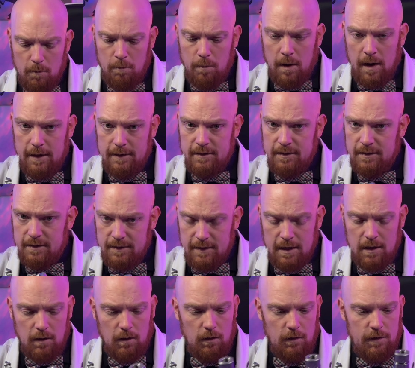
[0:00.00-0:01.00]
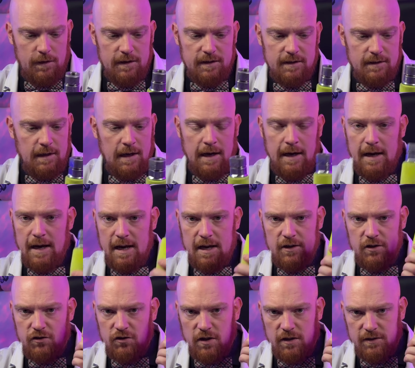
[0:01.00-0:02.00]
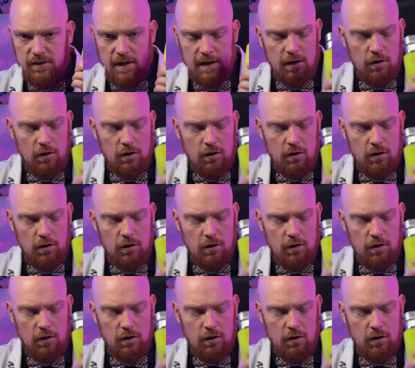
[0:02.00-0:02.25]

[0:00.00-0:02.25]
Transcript: but still, this thing is just